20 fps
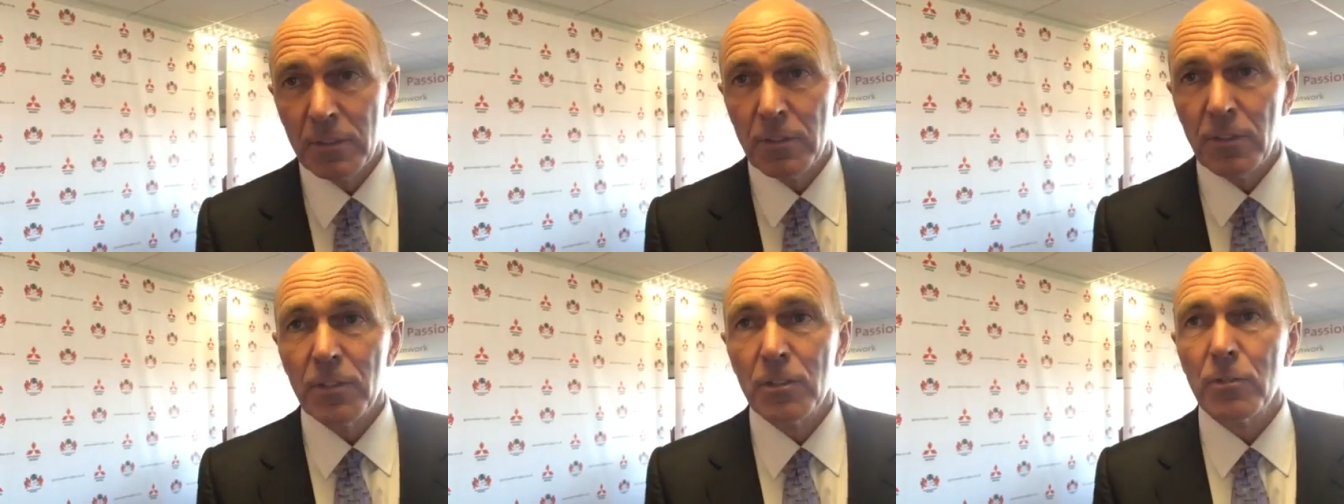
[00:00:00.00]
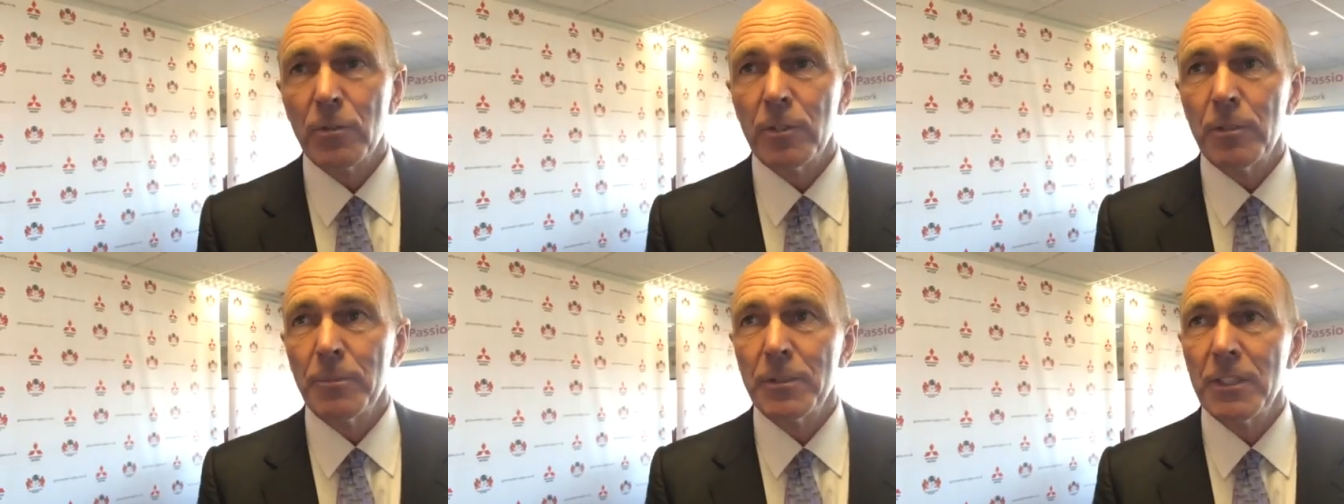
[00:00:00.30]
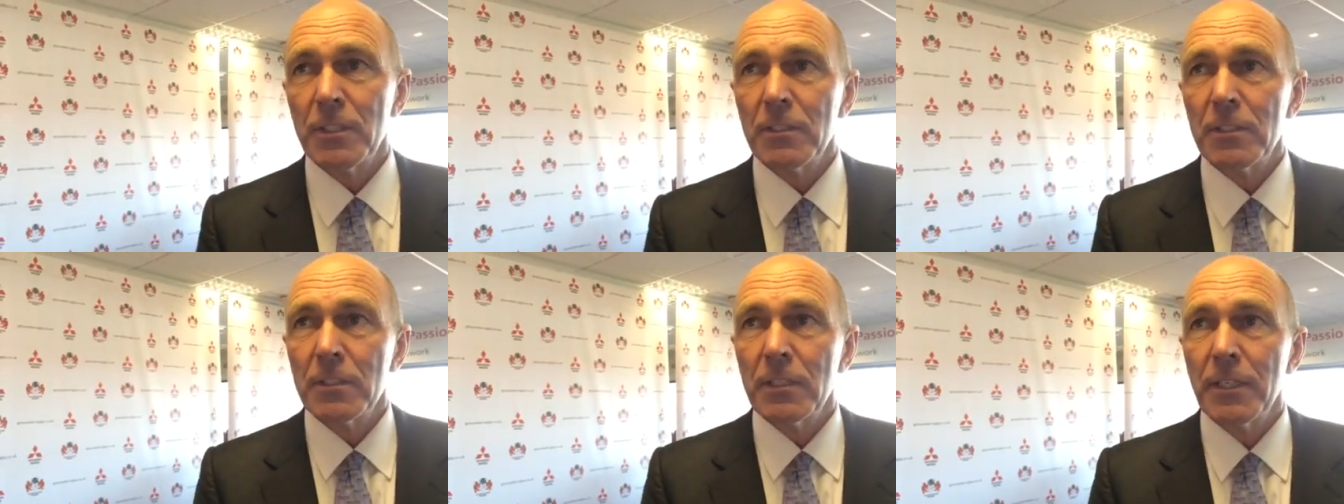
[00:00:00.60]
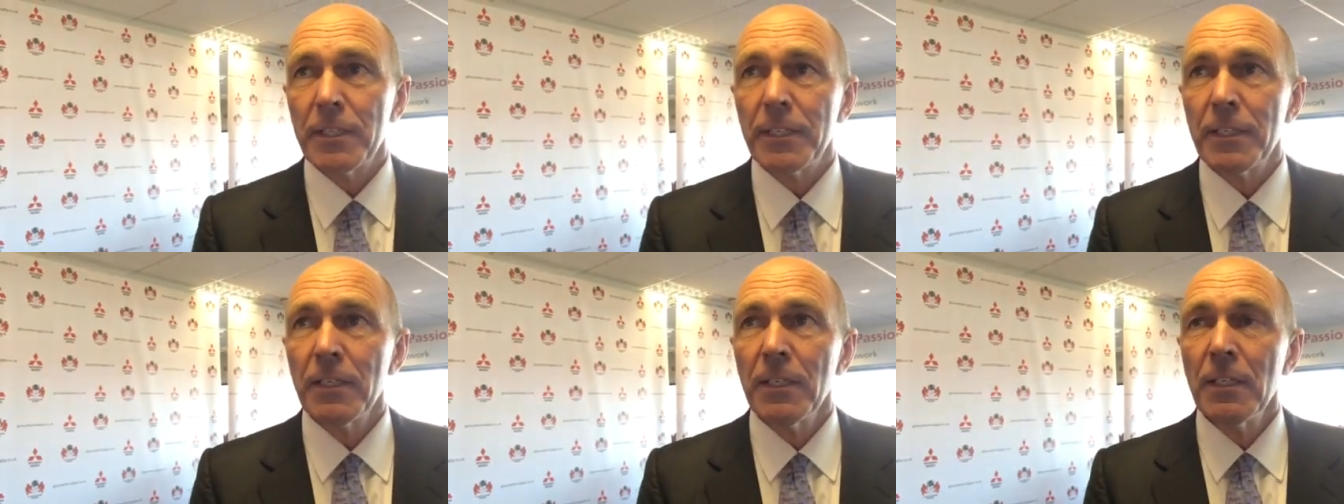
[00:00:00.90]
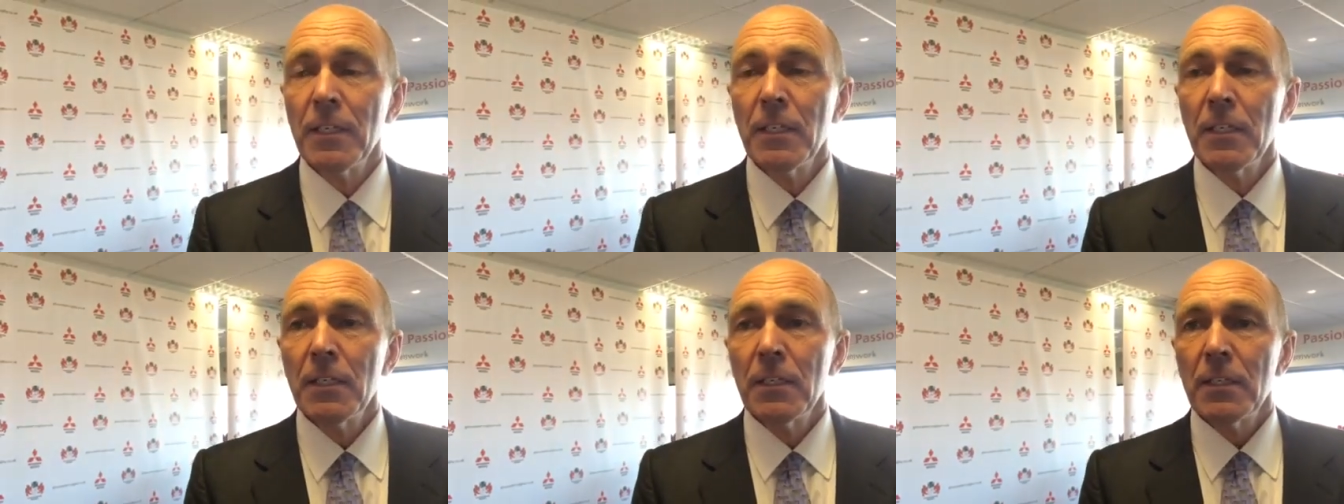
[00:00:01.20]
another 20% stake,
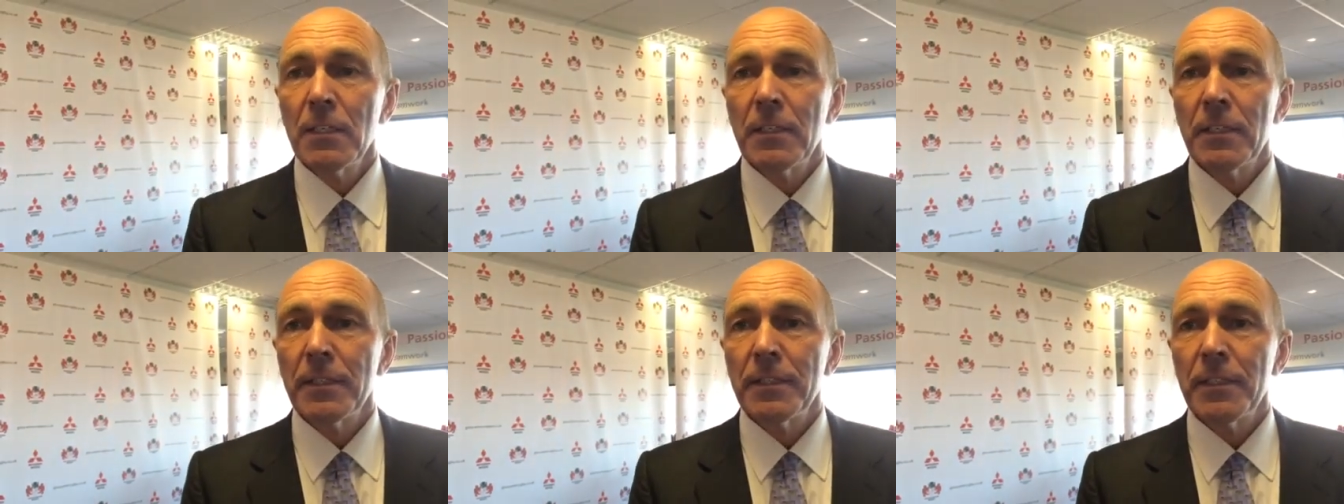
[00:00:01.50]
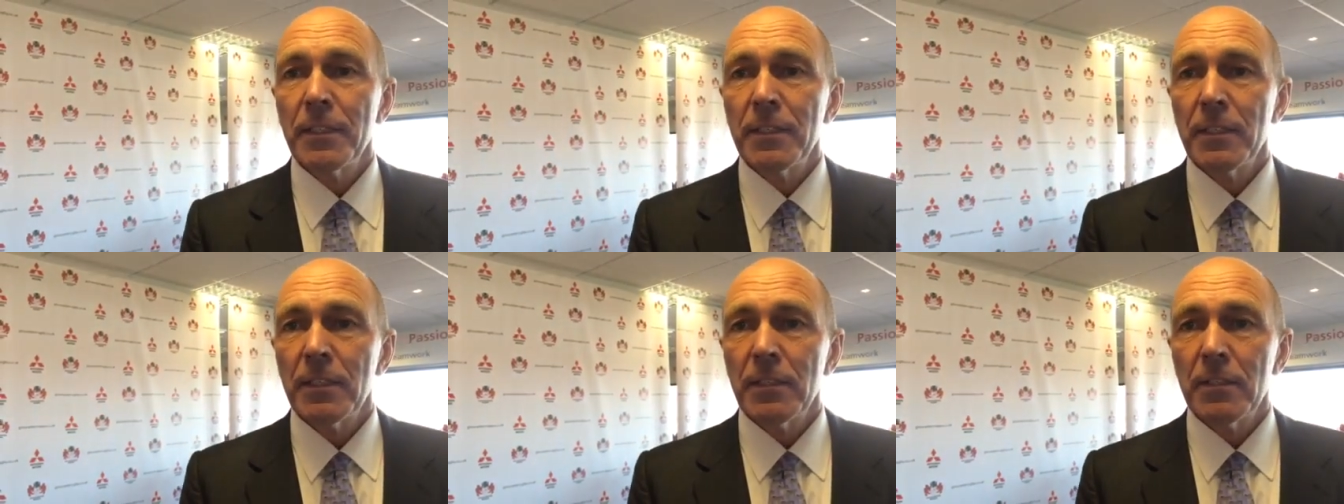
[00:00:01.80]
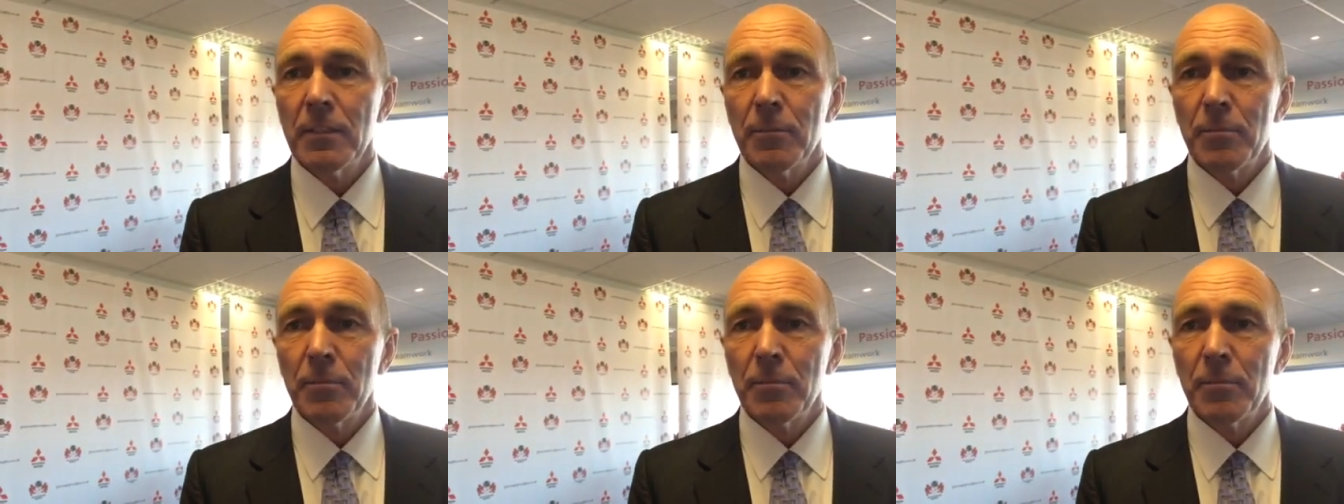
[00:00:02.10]
and then